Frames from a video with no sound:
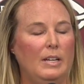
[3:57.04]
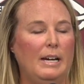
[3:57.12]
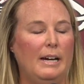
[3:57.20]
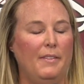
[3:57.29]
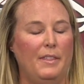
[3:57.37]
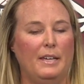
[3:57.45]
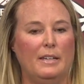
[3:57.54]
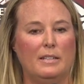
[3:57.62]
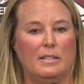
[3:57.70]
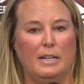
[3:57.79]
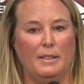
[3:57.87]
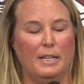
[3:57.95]
Yeah, I
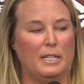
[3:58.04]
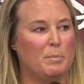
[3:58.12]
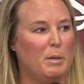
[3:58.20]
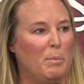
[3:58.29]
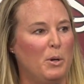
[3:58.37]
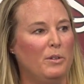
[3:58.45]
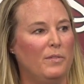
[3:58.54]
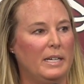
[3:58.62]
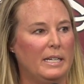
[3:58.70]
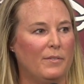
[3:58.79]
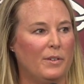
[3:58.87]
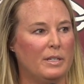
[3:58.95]
think it's been
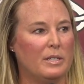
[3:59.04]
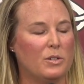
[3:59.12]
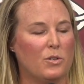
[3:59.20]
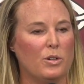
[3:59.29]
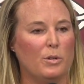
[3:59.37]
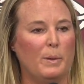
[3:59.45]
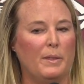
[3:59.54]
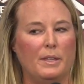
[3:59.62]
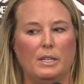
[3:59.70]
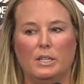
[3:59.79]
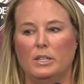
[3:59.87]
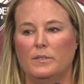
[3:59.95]
motivating for this group. I
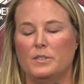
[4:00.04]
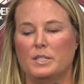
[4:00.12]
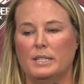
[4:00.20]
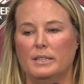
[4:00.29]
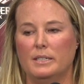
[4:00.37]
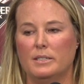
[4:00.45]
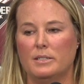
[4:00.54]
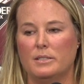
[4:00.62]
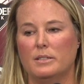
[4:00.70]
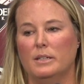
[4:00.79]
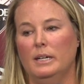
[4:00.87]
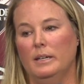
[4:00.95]
think you've seen this